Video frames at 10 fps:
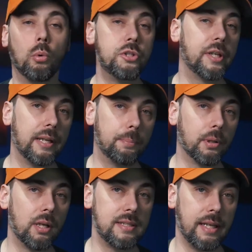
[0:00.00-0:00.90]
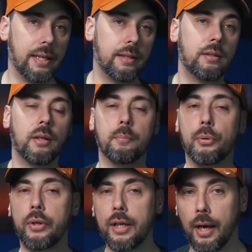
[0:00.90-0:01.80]
Once you get it plugged in,
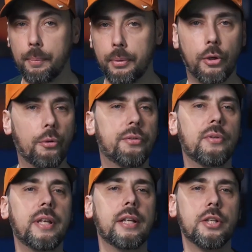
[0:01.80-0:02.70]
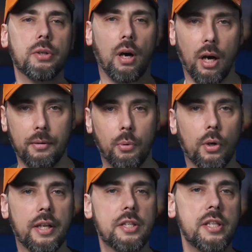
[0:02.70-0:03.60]
boot it up, go through the initial
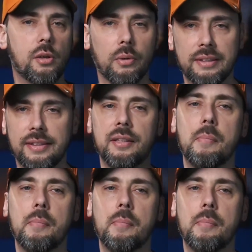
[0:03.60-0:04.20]
onboarding sequence and the